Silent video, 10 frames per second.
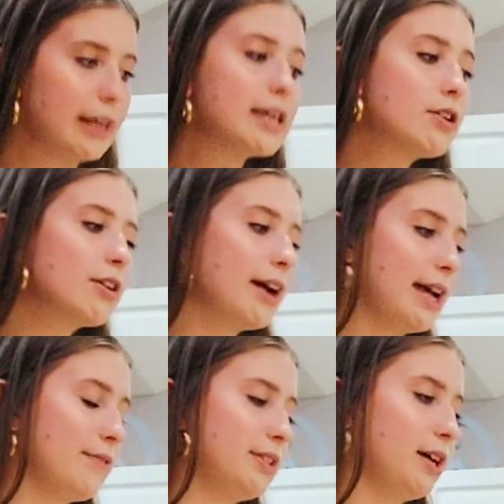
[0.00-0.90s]
Here I
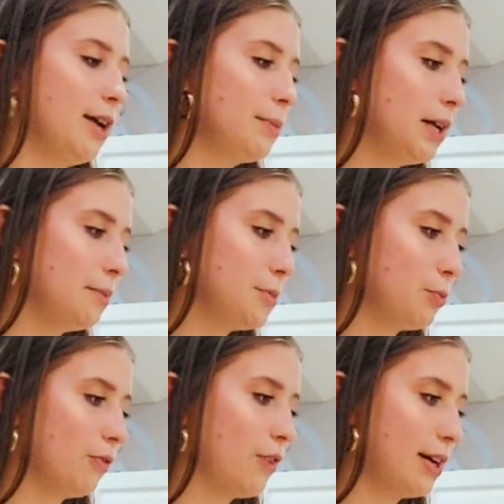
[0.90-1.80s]
have a time lapse
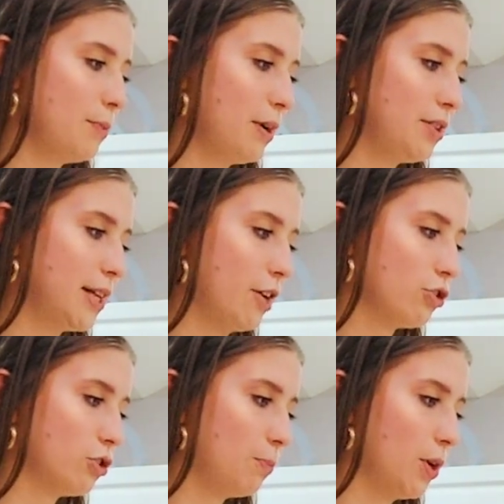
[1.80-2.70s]
provided by the
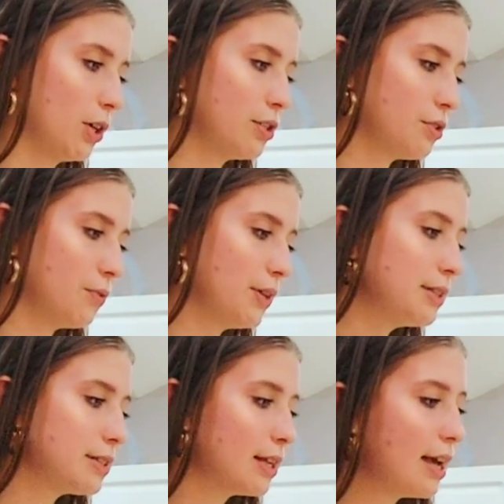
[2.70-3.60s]
National Park
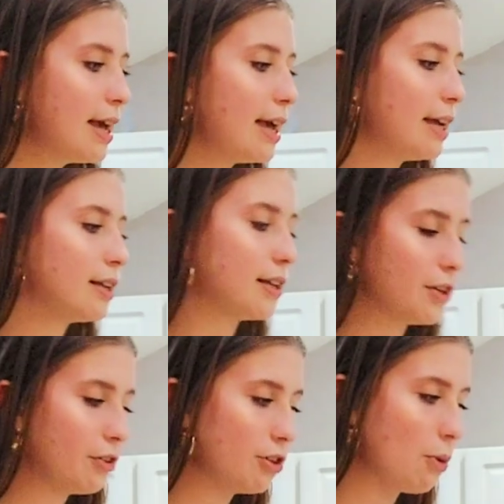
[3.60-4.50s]
Service, and
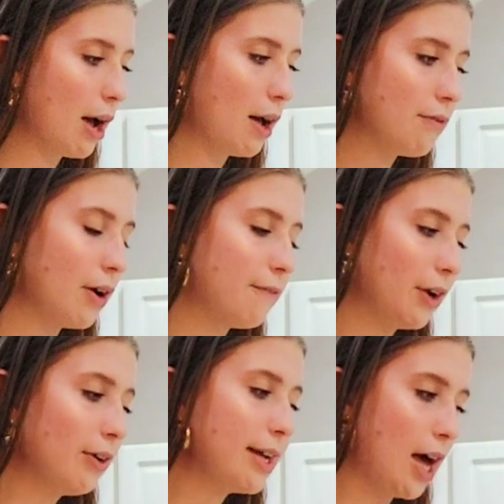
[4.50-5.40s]
here you have a
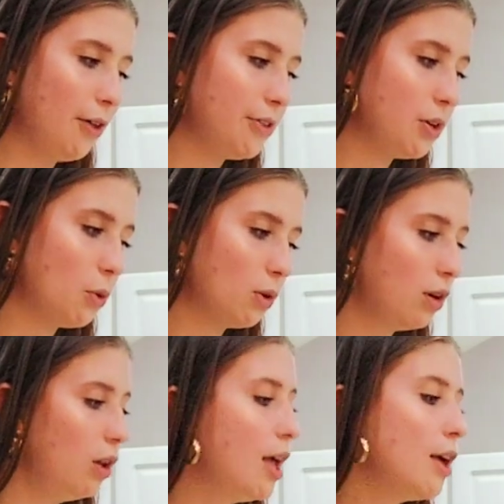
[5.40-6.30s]
very healthy
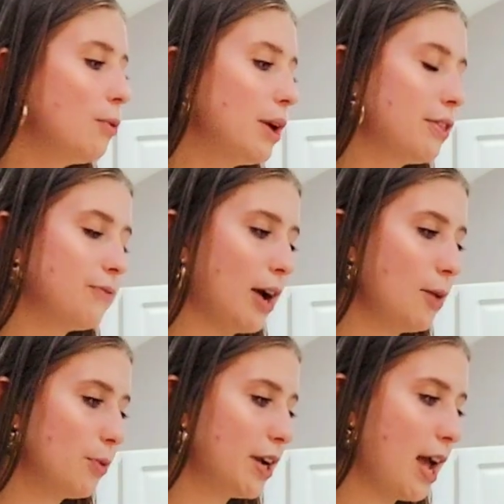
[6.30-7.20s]
coral with
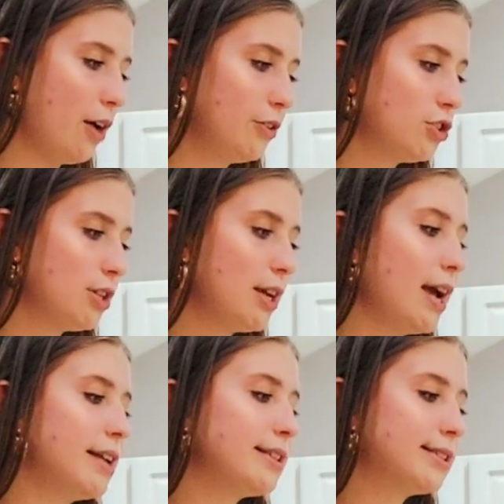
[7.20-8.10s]
vibrant algae
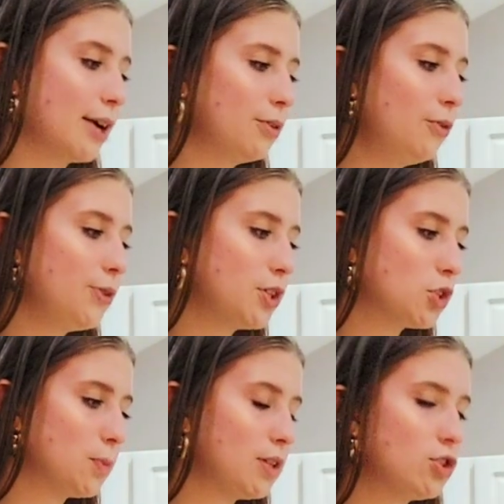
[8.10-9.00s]
and several
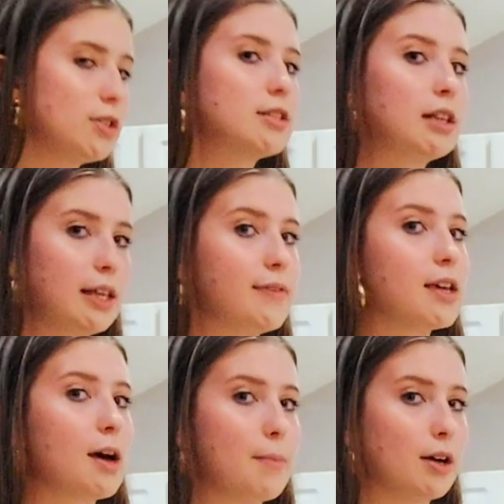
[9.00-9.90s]
fish species
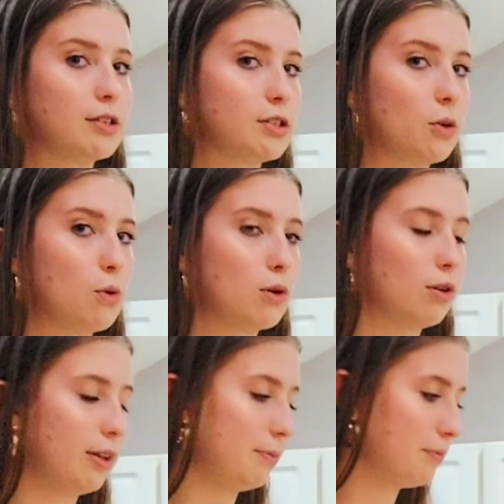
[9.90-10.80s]
living amongst the
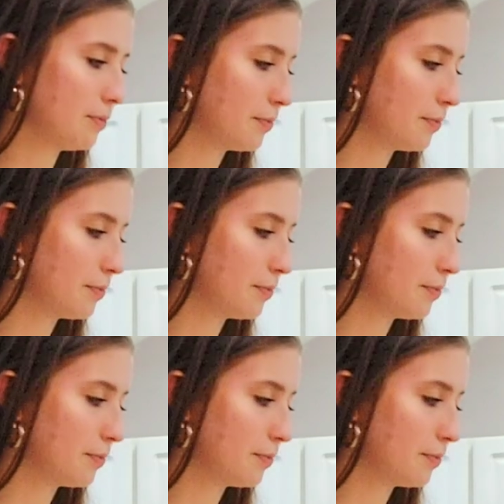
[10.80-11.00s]
coral.